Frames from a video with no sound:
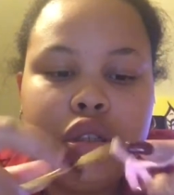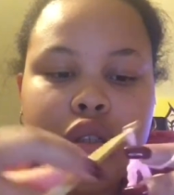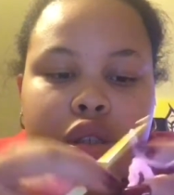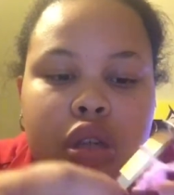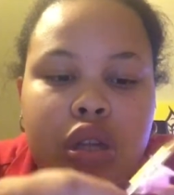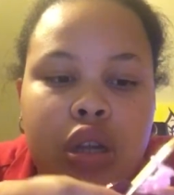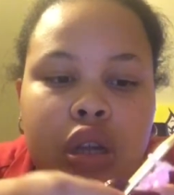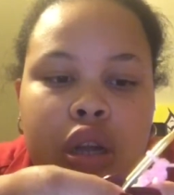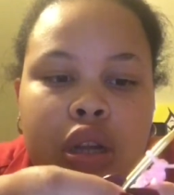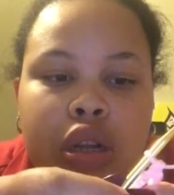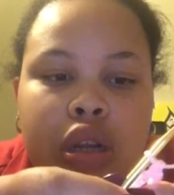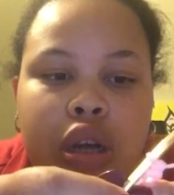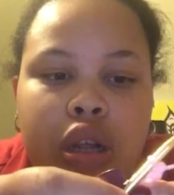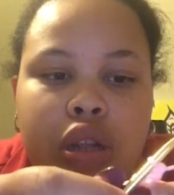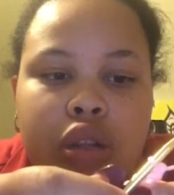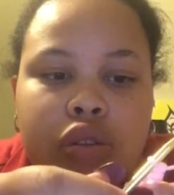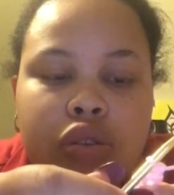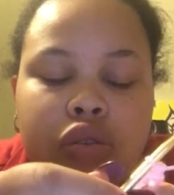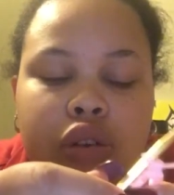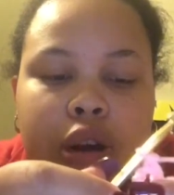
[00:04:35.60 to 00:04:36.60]
and the other,
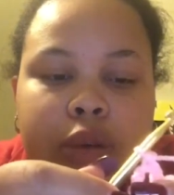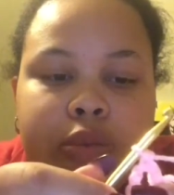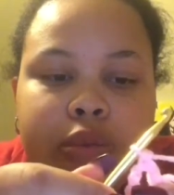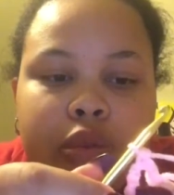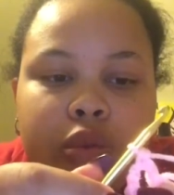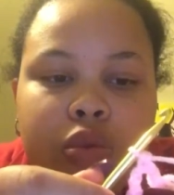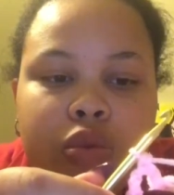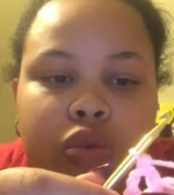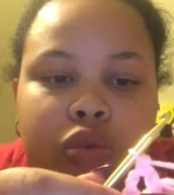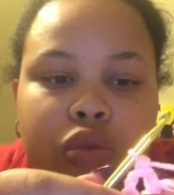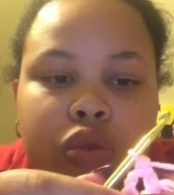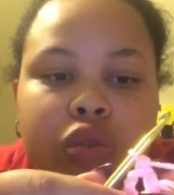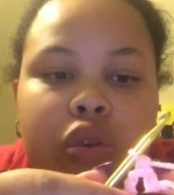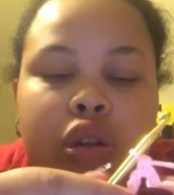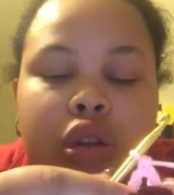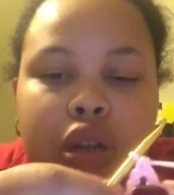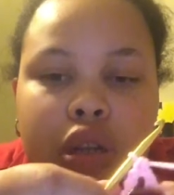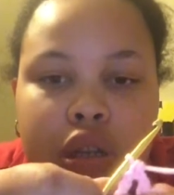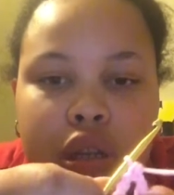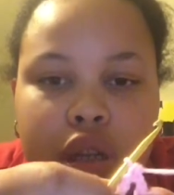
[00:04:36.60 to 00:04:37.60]
grab 2 and
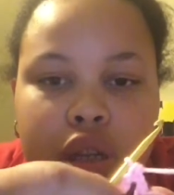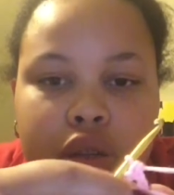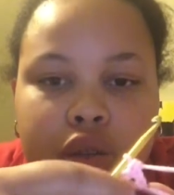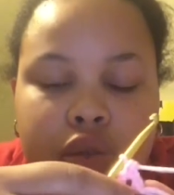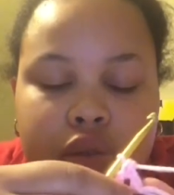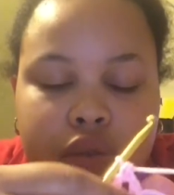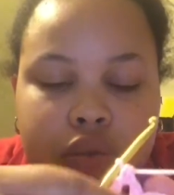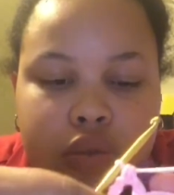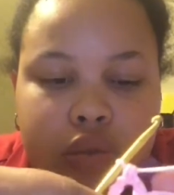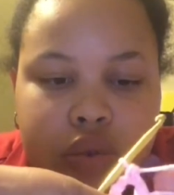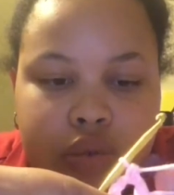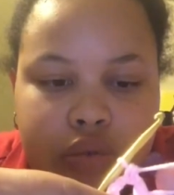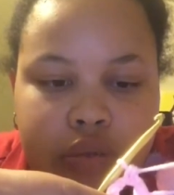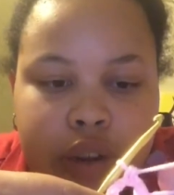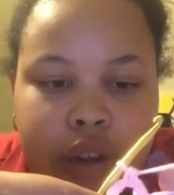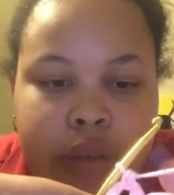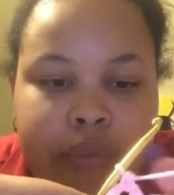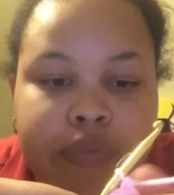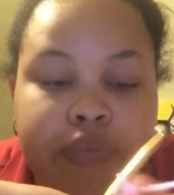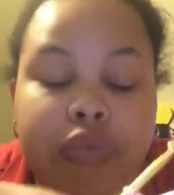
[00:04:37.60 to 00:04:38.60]
then the other 2,
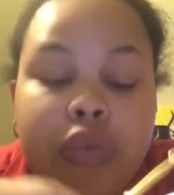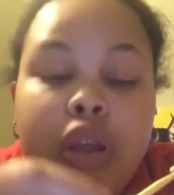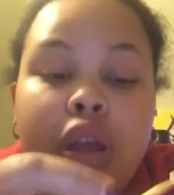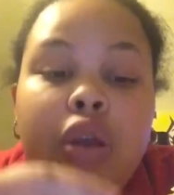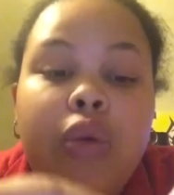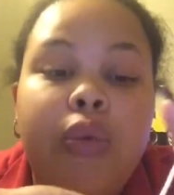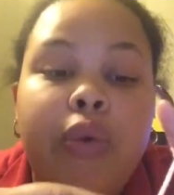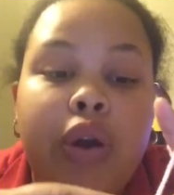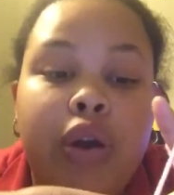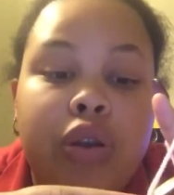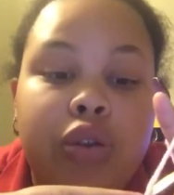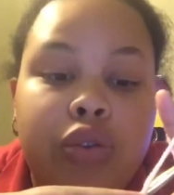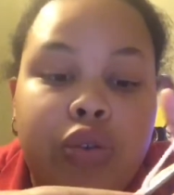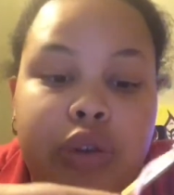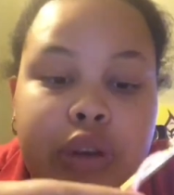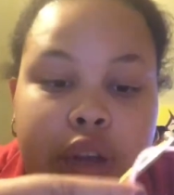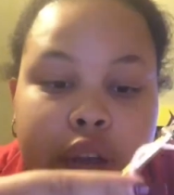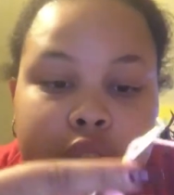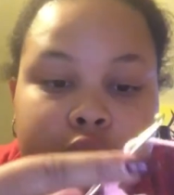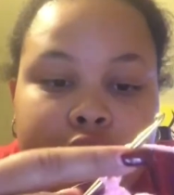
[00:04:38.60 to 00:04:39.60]
right? We're gonna do it
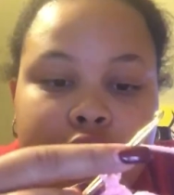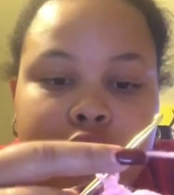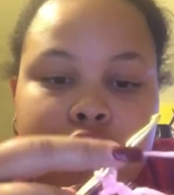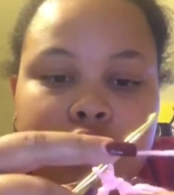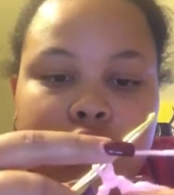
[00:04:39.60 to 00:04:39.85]
again.